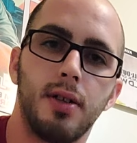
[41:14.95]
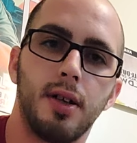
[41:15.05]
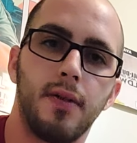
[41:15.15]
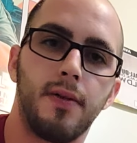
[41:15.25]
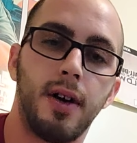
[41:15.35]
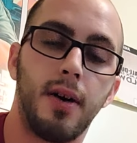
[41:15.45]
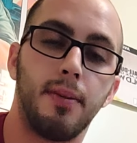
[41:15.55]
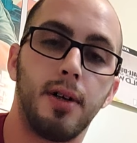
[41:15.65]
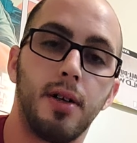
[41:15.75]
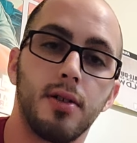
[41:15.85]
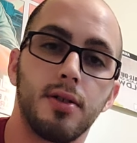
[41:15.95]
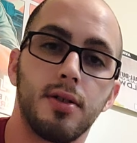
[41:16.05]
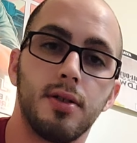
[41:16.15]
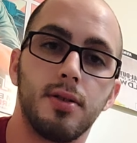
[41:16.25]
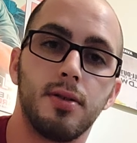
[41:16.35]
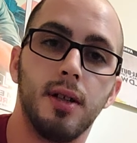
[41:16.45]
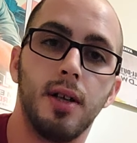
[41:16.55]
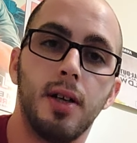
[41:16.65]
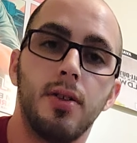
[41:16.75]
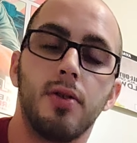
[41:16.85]
You got $5 and
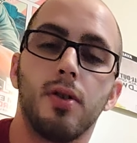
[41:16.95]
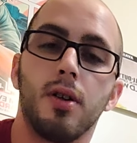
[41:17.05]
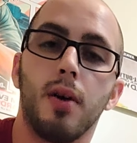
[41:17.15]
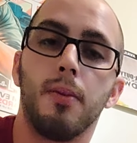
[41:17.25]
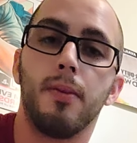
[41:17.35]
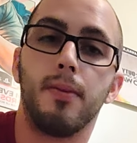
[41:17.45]
you could go